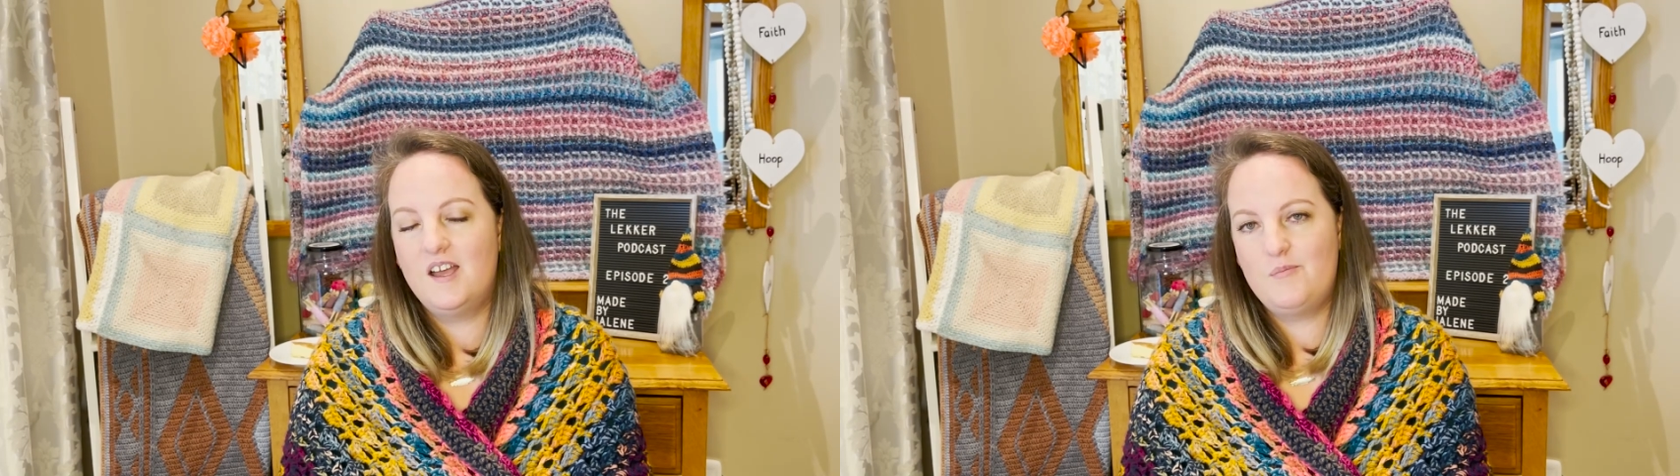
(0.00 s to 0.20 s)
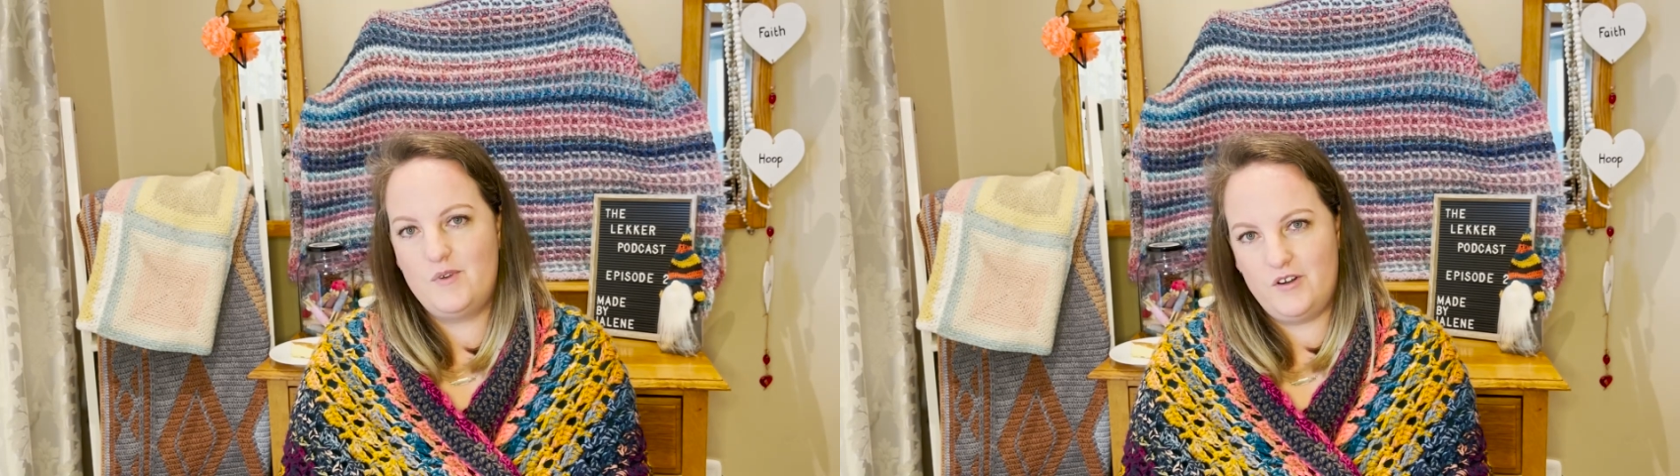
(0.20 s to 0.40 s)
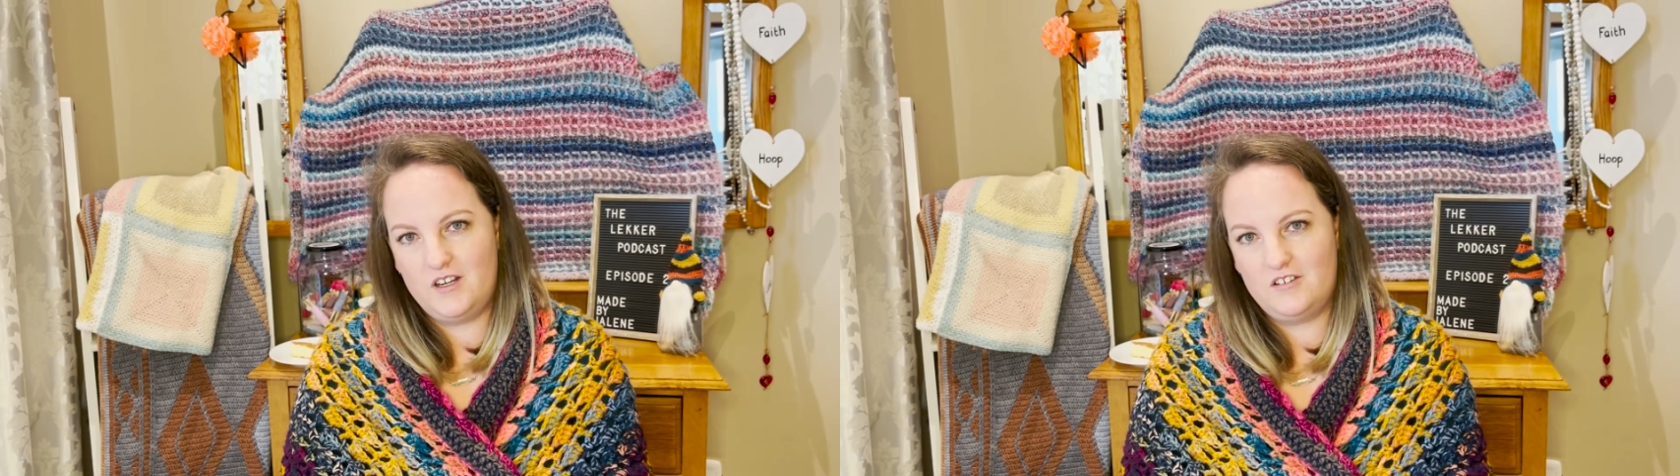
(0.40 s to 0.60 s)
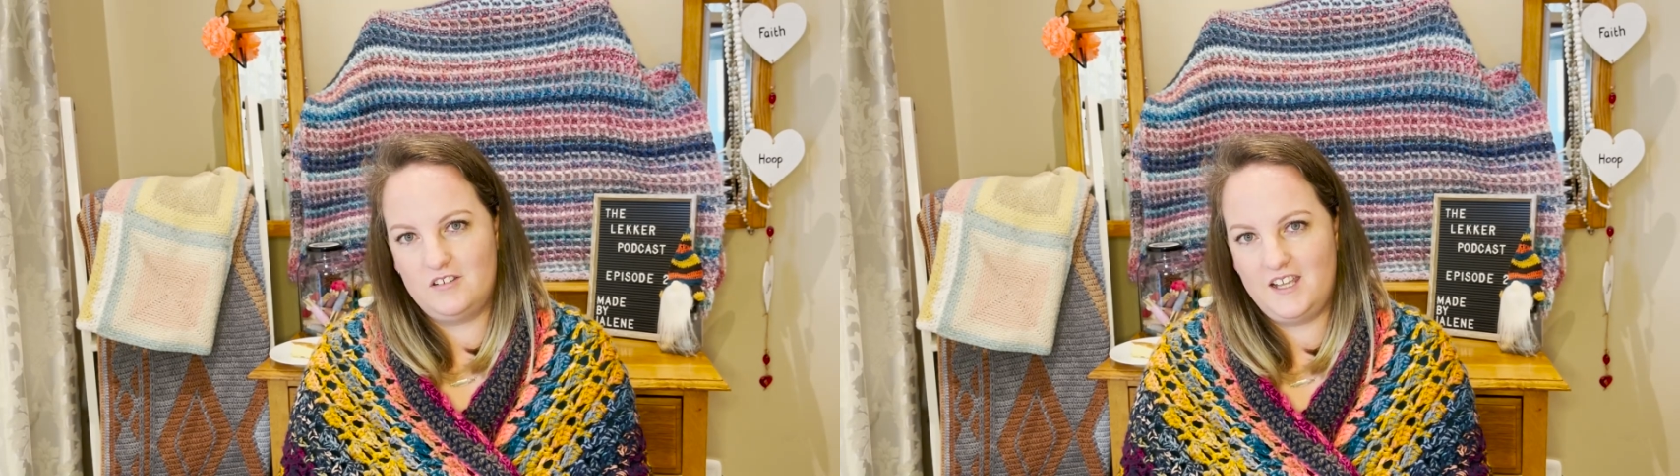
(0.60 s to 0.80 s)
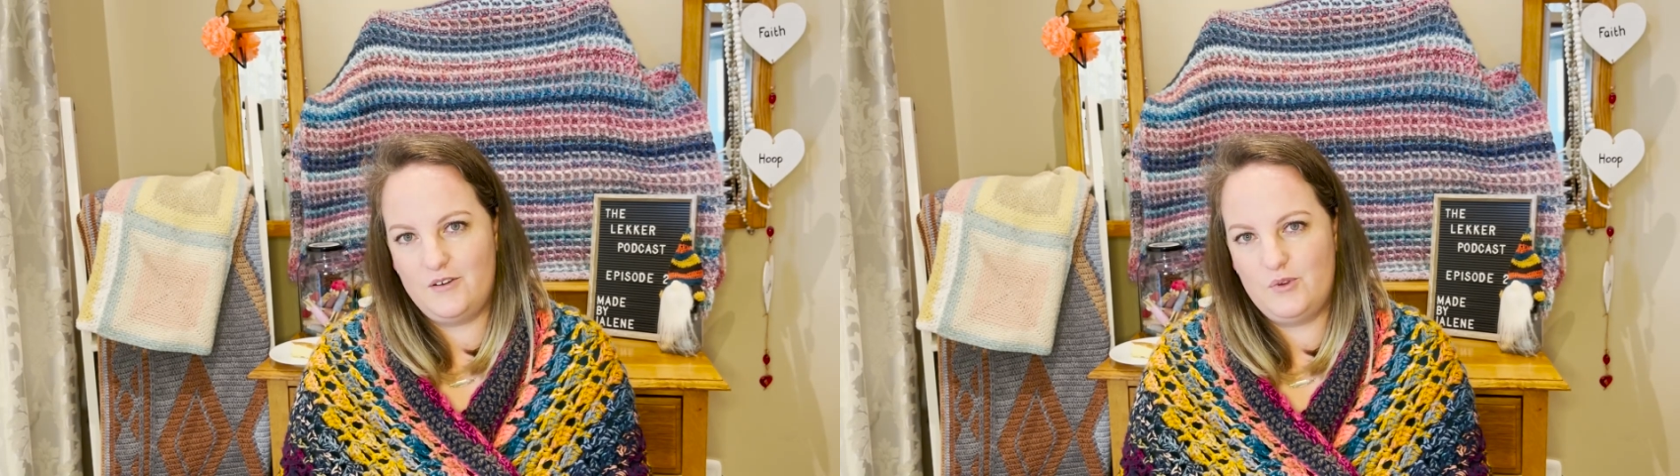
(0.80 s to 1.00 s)
a
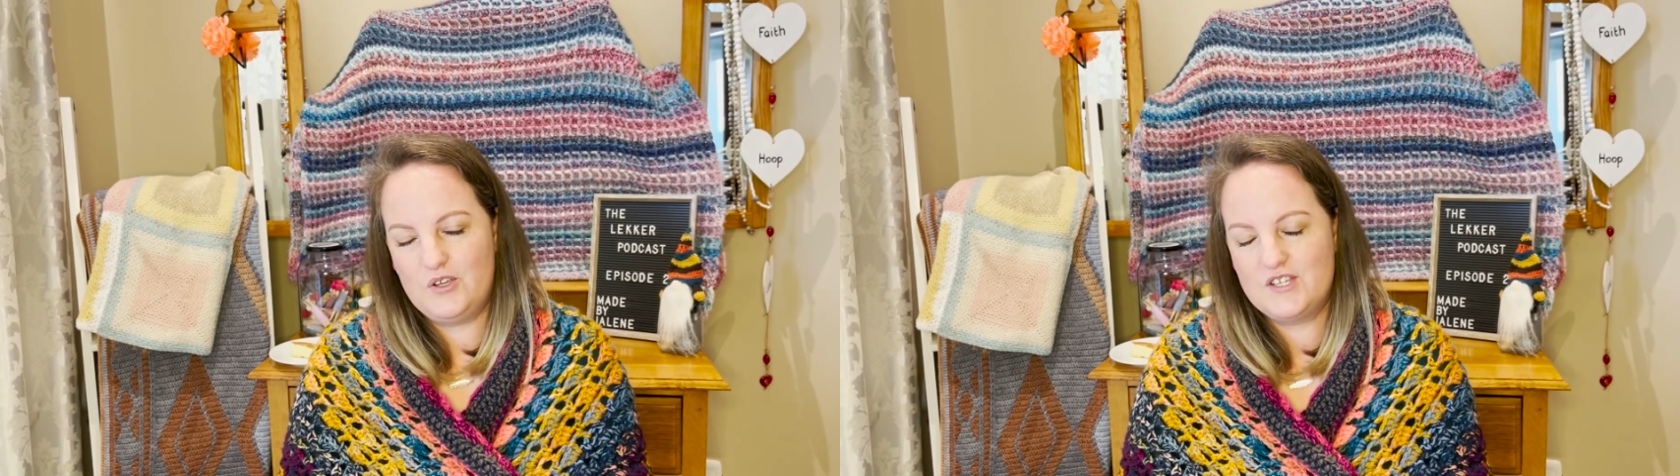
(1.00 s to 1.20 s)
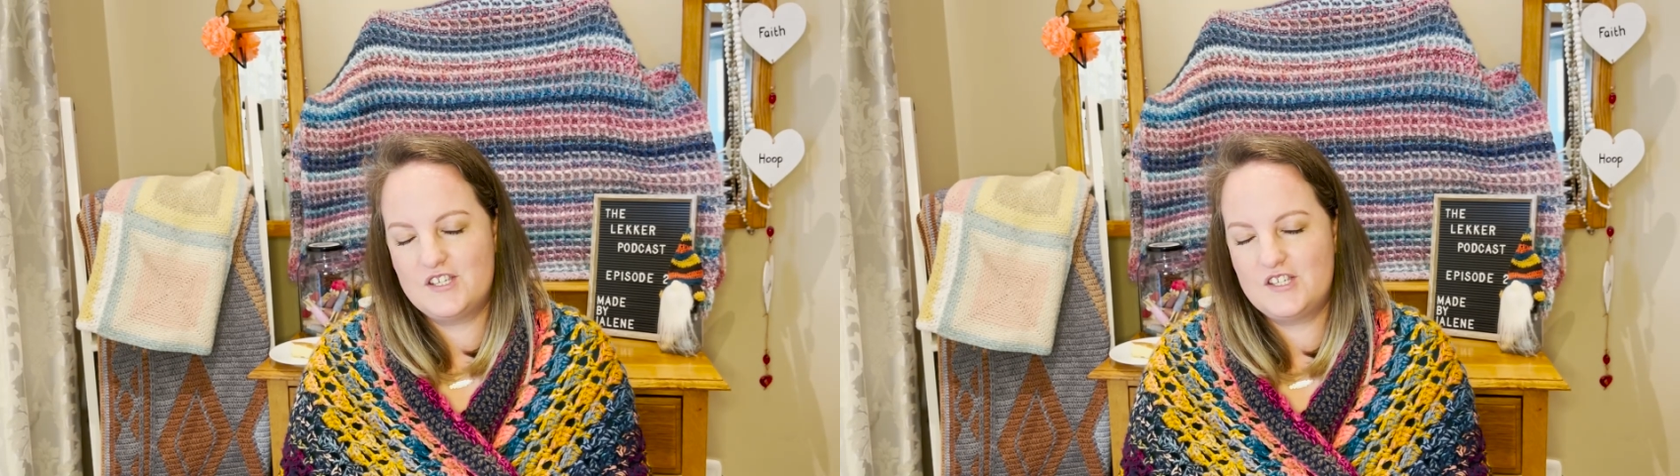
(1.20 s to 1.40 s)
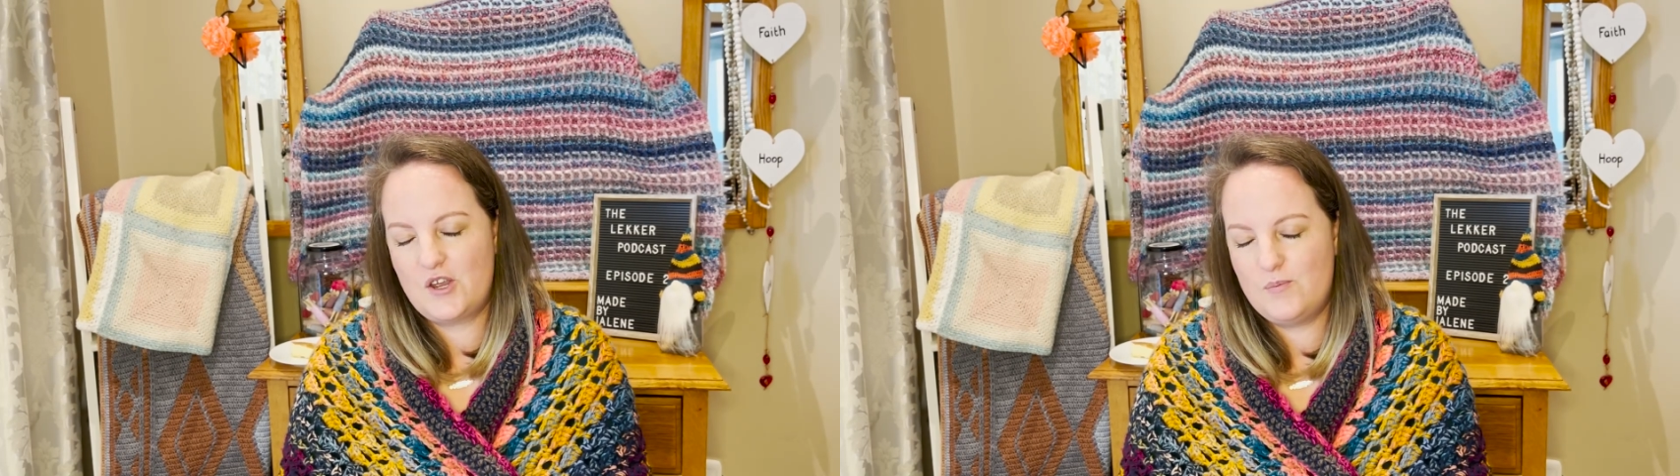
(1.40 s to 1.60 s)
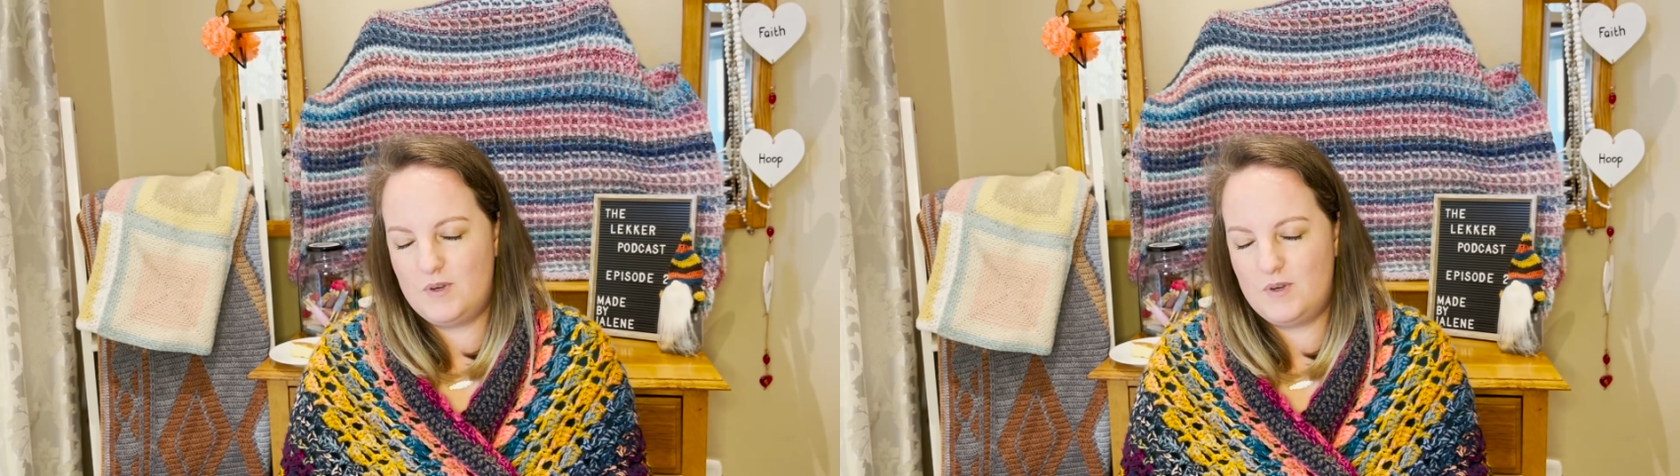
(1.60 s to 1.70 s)
miracle, and we are so